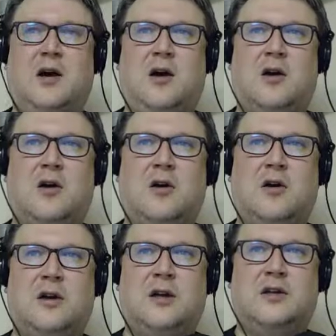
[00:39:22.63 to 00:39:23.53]

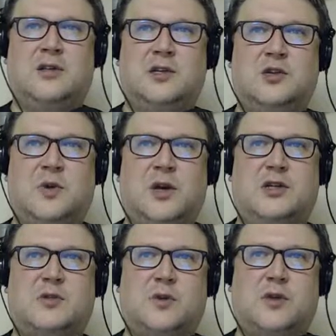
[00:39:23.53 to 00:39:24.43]
are in a
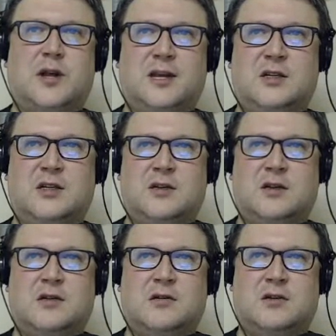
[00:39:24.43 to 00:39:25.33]
situation where they need
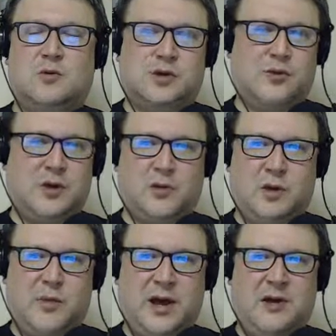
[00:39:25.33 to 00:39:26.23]
to retreat
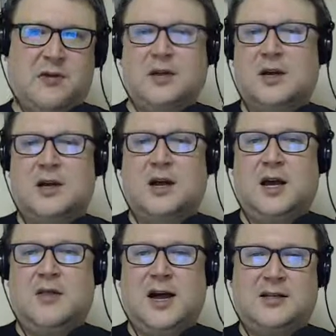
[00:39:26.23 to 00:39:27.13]
and rebound,
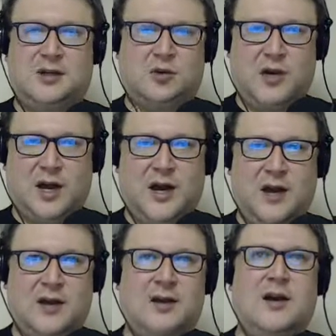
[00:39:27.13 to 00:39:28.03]
and that's
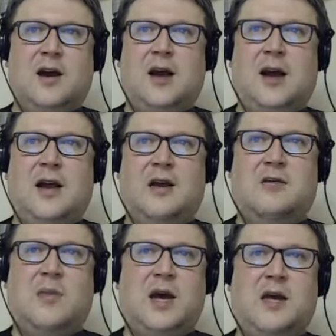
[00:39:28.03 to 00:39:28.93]
okay.
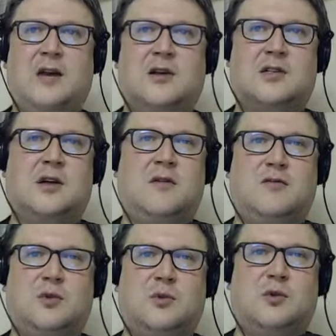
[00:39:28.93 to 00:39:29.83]
And making us
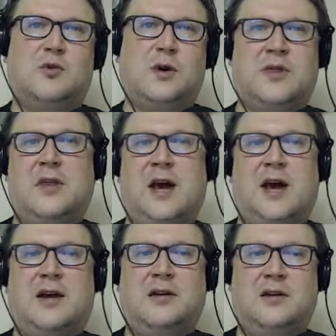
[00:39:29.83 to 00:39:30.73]
comfortable with
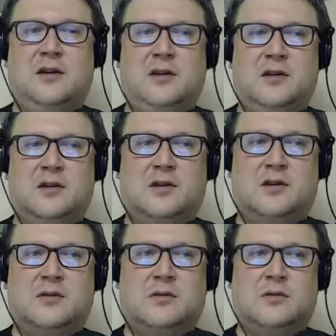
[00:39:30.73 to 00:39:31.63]
that
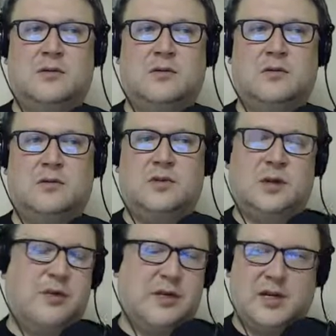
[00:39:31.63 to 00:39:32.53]
is
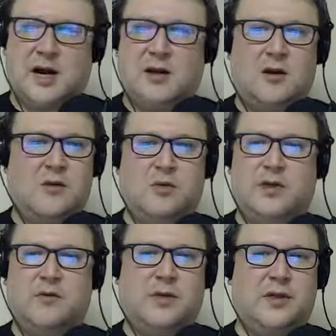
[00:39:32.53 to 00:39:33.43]
some of the dialogue
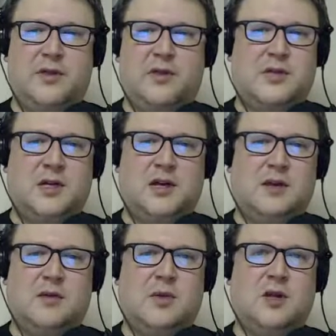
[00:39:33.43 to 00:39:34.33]
within the
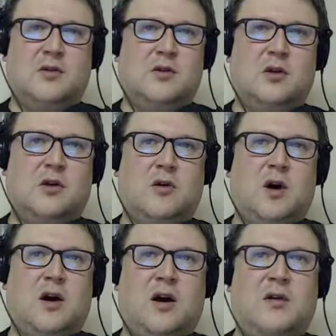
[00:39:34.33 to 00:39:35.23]
scene. I mean,
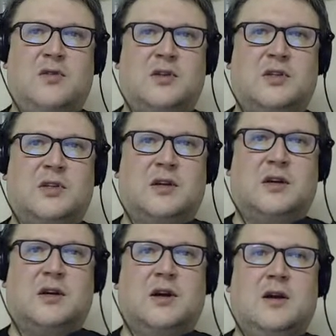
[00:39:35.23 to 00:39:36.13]

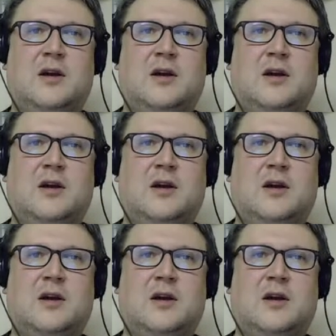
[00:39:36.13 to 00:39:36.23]
obviously,